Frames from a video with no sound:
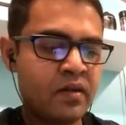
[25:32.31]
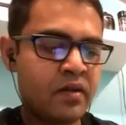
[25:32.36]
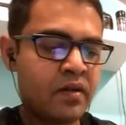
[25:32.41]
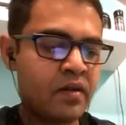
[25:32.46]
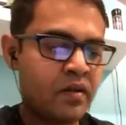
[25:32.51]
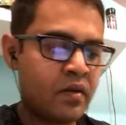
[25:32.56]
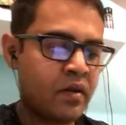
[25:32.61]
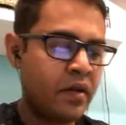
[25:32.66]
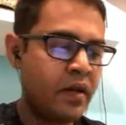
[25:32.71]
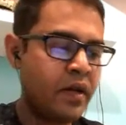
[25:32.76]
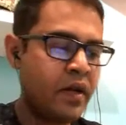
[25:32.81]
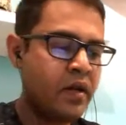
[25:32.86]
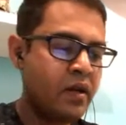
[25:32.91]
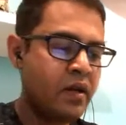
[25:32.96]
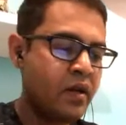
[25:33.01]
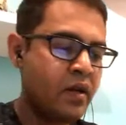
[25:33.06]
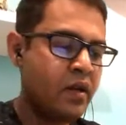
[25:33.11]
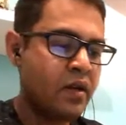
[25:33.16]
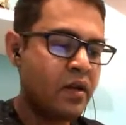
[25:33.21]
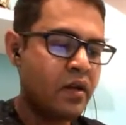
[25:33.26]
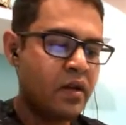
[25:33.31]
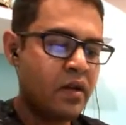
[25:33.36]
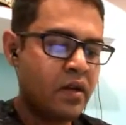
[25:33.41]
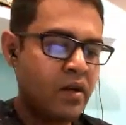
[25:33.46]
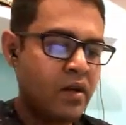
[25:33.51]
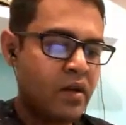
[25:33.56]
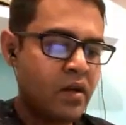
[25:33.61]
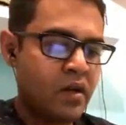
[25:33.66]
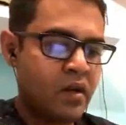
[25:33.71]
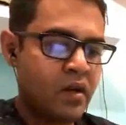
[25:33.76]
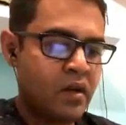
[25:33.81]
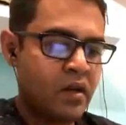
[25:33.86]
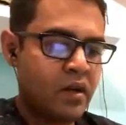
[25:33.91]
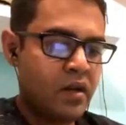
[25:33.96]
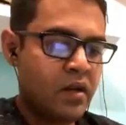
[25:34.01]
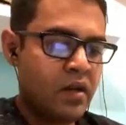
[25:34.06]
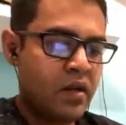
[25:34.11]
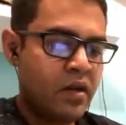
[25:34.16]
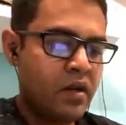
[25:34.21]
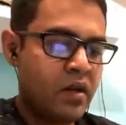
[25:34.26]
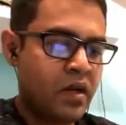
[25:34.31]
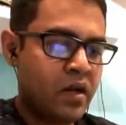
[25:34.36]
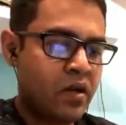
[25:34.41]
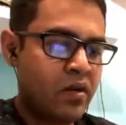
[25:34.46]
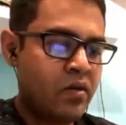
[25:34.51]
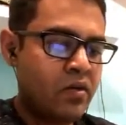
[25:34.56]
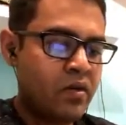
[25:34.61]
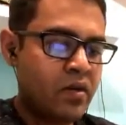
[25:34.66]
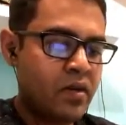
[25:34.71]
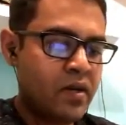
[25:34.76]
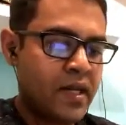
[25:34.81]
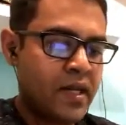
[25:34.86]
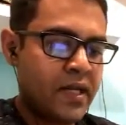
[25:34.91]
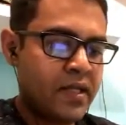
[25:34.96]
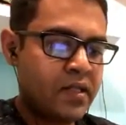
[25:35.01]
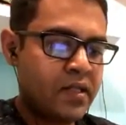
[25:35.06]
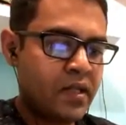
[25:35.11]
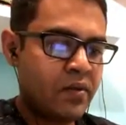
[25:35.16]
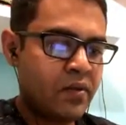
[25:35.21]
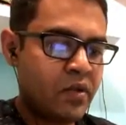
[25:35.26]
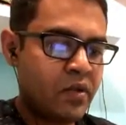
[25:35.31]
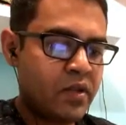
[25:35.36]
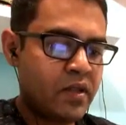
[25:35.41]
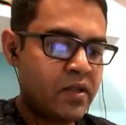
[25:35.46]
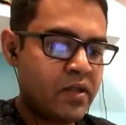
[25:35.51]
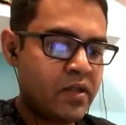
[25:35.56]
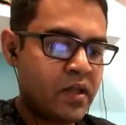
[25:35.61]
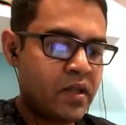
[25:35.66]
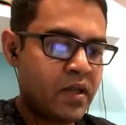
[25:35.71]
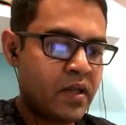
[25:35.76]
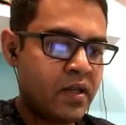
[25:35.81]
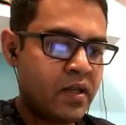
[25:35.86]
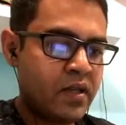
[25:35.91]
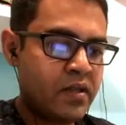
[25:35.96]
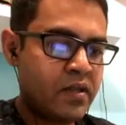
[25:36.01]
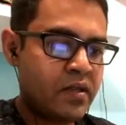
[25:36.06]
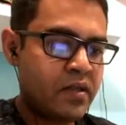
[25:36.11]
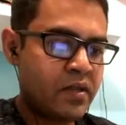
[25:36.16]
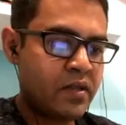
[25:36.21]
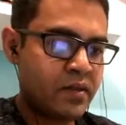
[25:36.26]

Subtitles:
All right. Now next thing what they're saying is,